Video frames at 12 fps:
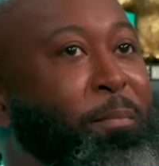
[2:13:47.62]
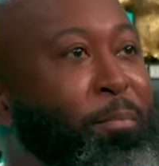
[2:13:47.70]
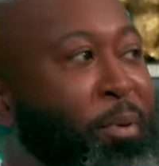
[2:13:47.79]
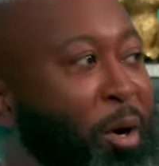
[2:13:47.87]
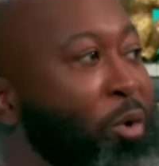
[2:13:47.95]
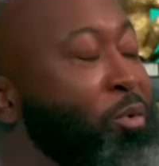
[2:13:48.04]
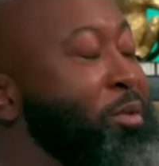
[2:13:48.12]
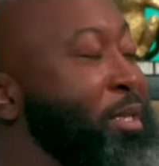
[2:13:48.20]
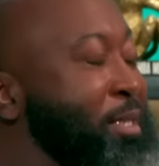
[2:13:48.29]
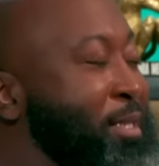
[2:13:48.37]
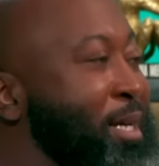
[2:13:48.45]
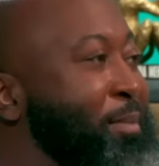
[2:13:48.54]

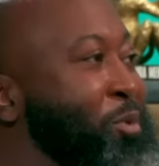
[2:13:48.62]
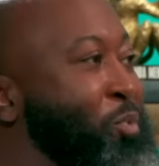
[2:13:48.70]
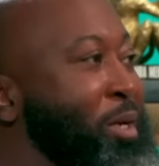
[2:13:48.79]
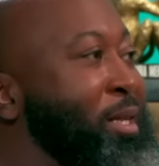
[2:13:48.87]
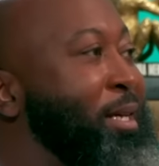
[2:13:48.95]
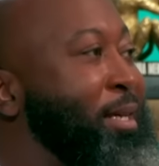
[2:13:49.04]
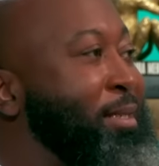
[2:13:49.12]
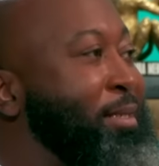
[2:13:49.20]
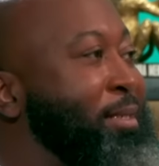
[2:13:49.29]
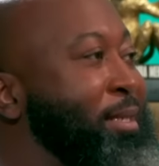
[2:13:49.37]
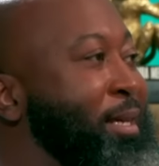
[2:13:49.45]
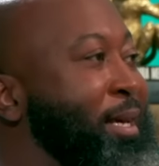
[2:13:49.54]
boldness comes with it.
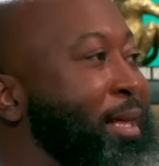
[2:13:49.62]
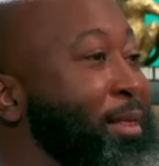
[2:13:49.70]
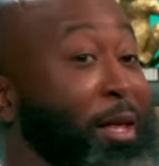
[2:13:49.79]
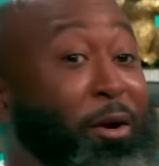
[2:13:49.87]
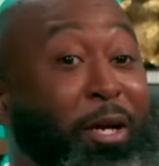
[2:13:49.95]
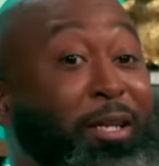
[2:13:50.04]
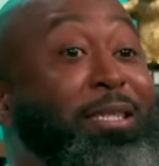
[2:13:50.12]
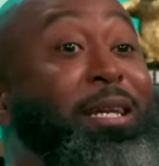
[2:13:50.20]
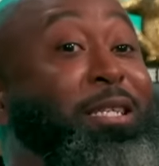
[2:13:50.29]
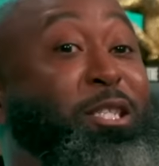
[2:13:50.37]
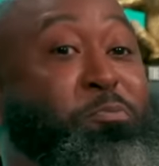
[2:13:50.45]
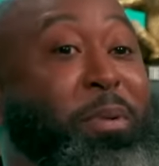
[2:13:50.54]
There isn't
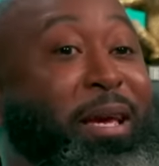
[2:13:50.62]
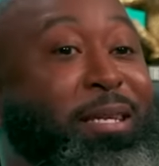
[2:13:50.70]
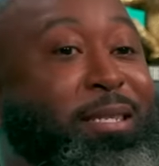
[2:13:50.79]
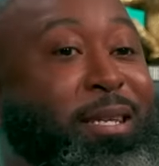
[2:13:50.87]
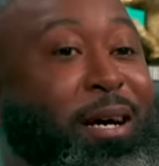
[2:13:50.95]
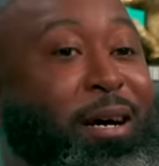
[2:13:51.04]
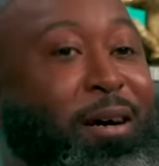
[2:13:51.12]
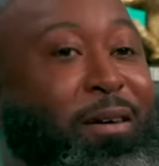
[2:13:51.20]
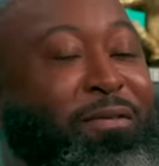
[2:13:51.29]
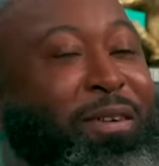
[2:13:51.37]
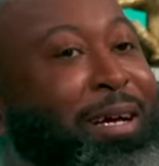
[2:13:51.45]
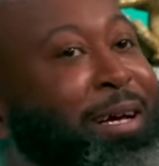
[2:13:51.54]
a space
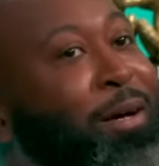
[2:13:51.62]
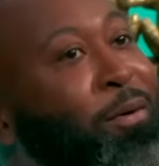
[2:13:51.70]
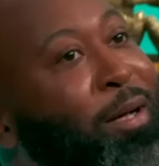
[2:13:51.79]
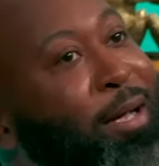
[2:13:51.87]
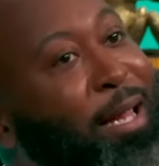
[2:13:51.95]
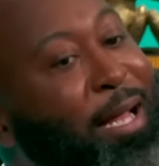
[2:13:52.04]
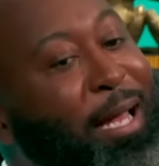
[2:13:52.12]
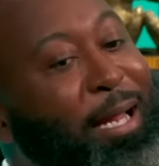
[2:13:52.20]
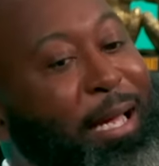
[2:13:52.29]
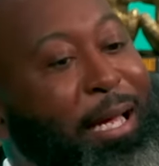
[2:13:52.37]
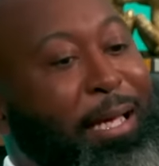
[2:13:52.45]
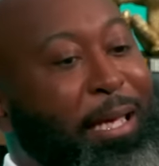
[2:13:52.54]
of, well, I got to
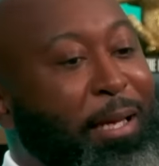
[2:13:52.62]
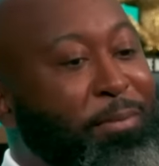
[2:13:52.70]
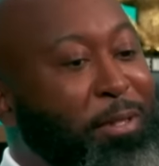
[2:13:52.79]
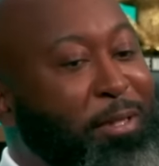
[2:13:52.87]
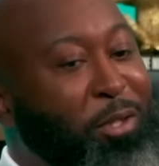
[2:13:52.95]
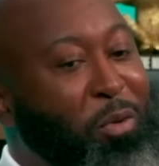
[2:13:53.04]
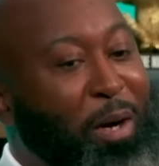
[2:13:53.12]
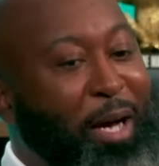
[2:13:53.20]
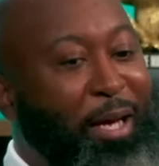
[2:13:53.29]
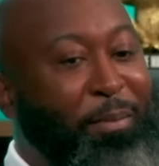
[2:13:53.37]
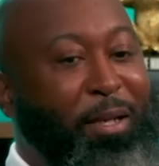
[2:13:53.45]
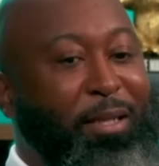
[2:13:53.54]
kind of keep this
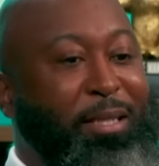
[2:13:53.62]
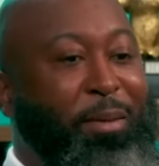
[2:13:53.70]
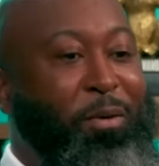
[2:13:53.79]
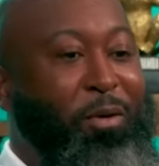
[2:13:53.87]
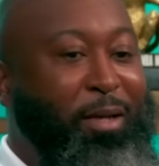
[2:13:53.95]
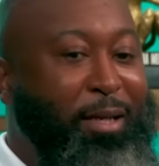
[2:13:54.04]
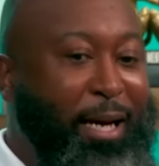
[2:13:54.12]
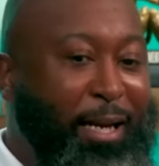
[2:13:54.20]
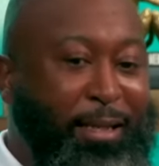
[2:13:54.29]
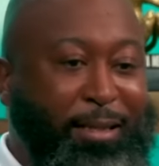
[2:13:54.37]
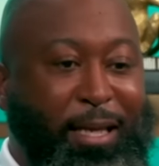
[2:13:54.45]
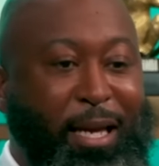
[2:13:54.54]
quiet because I'm on a
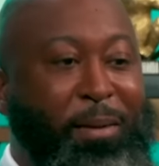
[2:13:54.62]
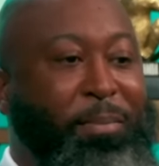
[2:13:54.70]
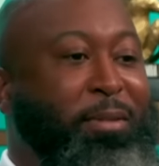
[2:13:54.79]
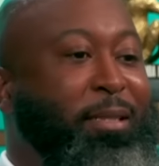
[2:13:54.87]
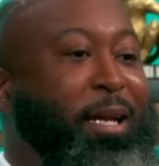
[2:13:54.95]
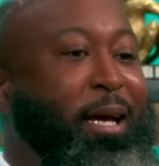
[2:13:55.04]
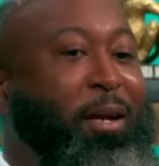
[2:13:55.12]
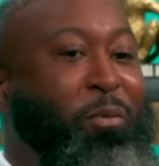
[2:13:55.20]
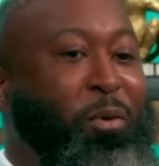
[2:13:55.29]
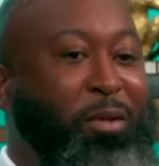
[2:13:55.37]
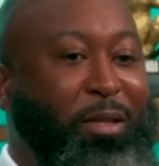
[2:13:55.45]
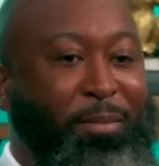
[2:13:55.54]
college campus and I don't
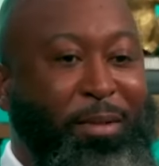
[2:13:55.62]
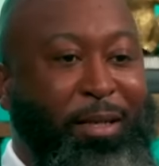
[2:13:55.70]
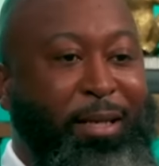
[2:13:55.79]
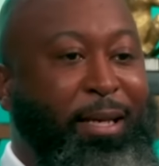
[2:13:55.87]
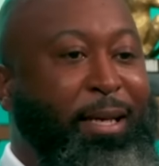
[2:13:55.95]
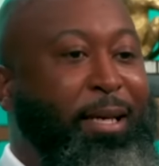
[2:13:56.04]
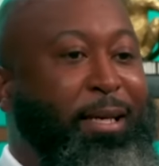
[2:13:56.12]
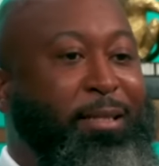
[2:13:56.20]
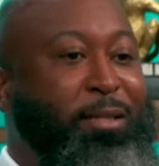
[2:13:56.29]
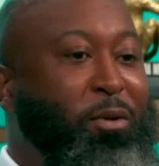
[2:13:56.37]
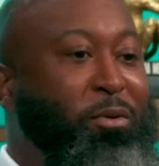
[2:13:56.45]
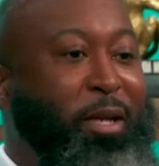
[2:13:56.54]
want them to, it's
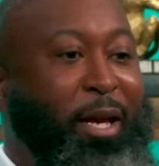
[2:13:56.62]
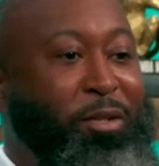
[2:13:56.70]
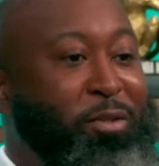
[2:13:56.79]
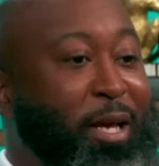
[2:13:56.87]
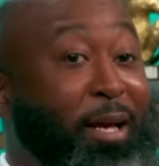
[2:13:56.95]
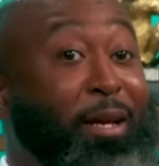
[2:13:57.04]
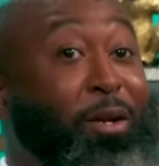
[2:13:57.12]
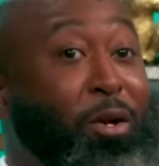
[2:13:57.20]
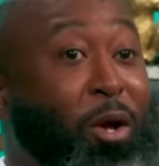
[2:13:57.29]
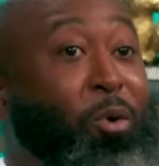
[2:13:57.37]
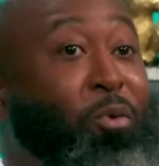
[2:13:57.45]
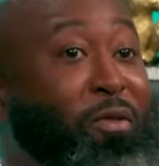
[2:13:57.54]
so dangerous out here.
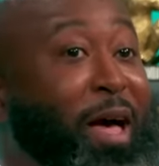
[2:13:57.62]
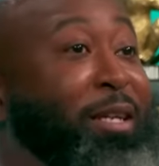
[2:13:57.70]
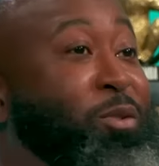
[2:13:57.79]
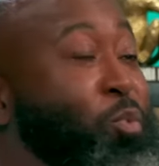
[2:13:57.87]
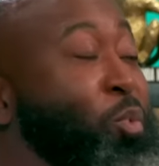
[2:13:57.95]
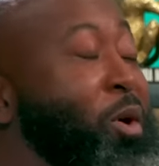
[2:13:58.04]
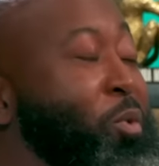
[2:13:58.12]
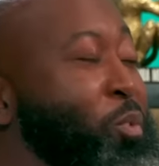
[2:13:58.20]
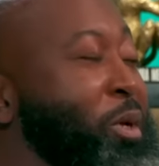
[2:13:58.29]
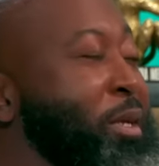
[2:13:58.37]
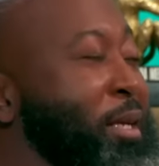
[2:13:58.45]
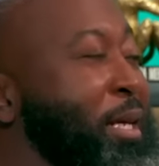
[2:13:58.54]
No, that's where
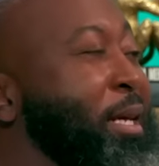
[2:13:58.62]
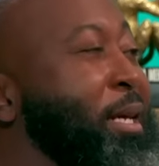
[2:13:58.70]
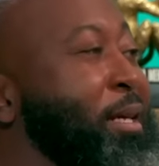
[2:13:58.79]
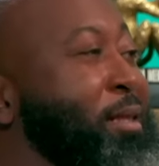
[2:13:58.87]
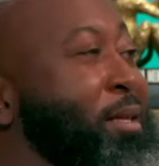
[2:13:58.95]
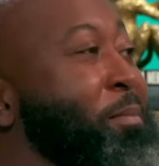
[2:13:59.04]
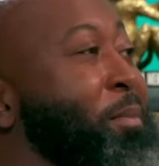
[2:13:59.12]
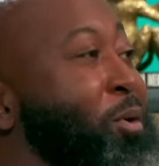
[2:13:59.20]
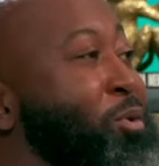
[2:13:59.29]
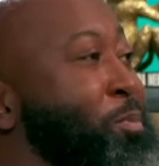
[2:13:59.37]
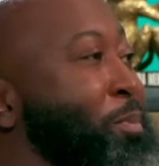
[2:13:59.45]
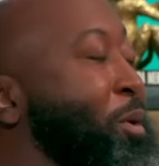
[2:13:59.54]
we need the
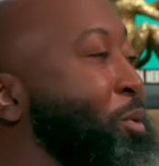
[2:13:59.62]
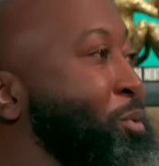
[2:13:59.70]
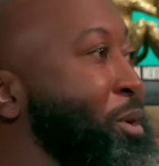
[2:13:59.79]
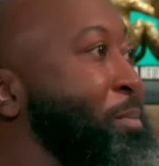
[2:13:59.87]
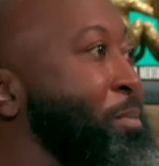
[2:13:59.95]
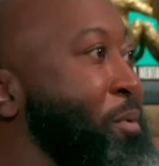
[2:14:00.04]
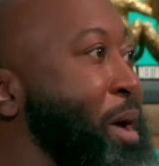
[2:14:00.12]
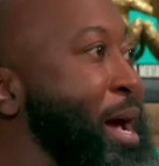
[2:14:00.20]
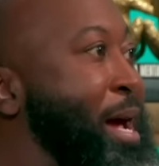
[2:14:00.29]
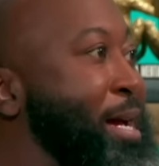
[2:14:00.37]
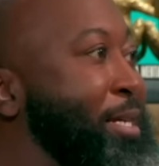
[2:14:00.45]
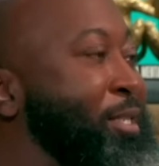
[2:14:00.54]
most bold and
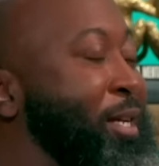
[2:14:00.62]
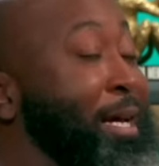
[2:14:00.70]
brash.